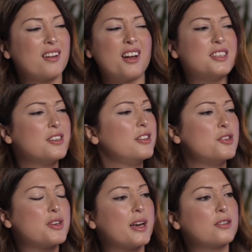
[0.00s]
And
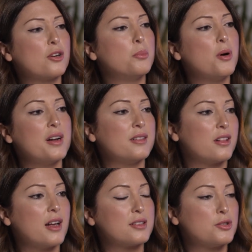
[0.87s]
ideally, you can combine
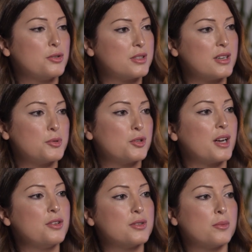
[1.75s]
the last two steps. You
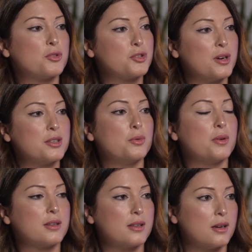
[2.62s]
can use a moisturizer
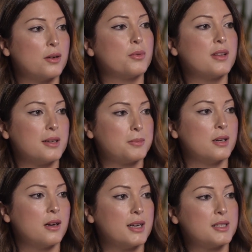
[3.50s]
with
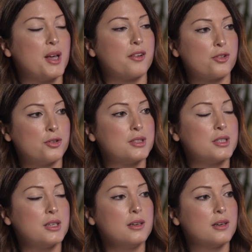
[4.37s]
SPF
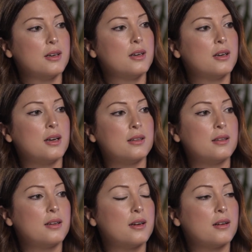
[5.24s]
30,
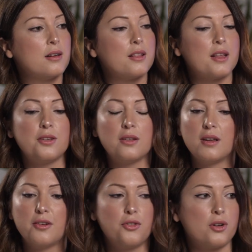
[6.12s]
and then
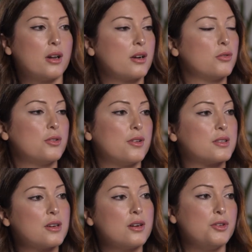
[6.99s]
if you're gonna go to
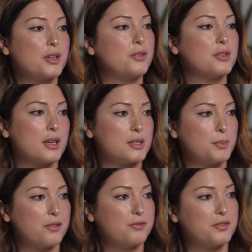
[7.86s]
the sun, you can use the
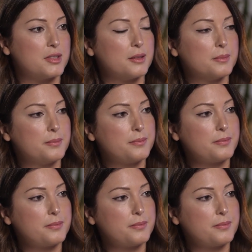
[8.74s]
SPF 50.